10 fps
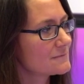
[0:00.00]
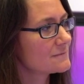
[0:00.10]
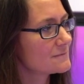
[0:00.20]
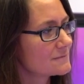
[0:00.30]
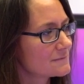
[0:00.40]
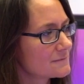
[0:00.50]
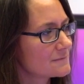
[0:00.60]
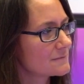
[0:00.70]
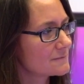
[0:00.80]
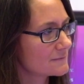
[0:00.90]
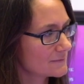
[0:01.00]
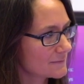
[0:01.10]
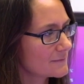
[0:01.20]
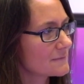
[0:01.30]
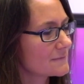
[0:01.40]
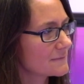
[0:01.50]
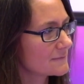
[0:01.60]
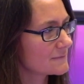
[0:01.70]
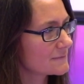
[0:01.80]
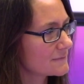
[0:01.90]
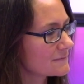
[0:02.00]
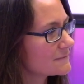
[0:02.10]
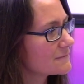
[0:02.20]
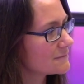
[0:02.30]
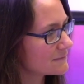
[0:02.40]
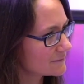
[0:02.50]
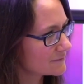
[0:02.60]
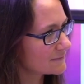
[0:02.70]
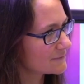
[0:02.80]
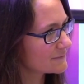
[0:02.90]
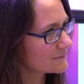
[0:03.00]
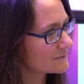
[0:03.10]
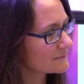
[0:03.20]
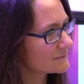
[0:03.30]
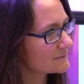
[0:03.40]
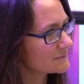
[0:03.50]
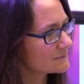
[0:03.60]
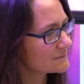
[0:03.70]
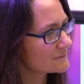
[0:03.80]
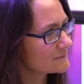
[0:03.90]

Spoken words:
(not speaking)